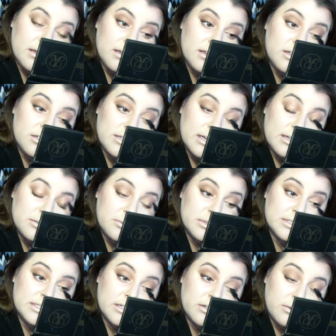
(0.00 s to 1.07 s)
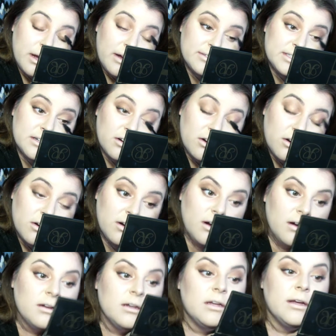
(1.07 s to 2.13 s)
He just has ones that you have to
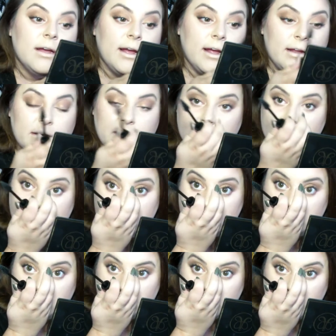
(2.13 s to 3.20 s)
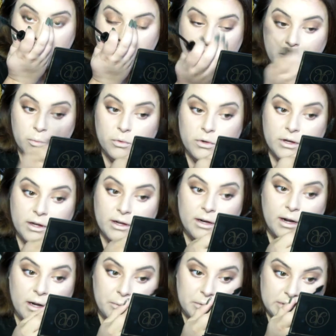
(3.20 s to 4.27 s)
curl, and you know, knock on wood,
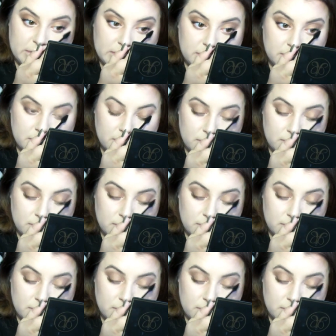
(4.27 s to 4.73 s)
I was